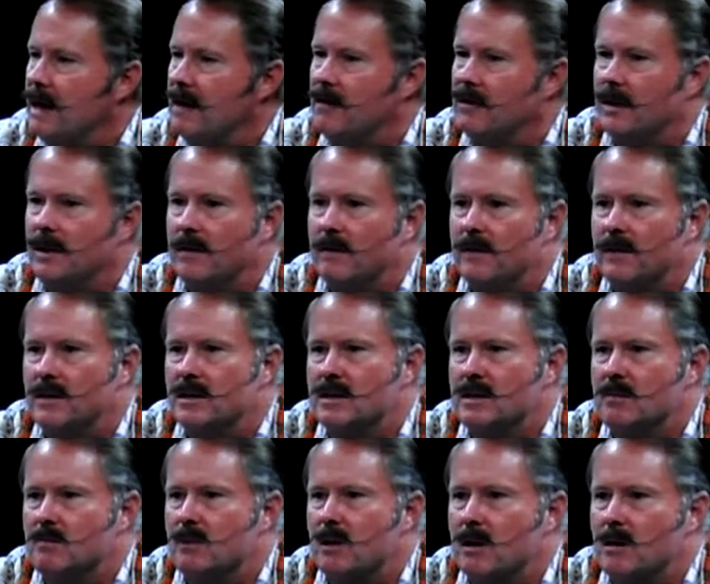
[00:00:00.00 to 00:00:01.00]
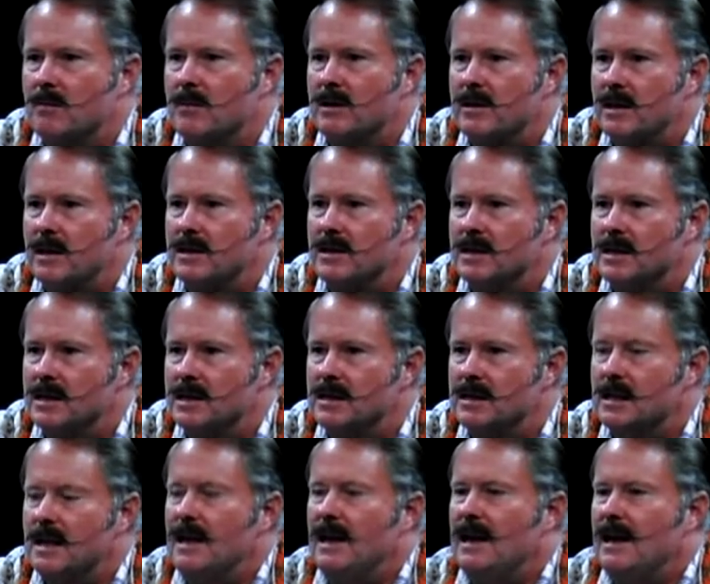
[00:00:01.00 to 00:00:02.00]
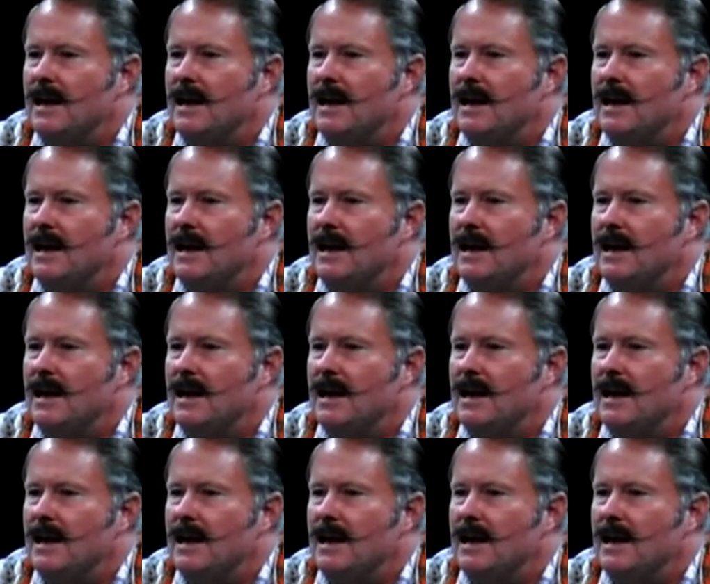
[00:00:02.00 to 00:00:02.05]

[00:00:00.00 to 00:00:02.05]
how the Defense Department does things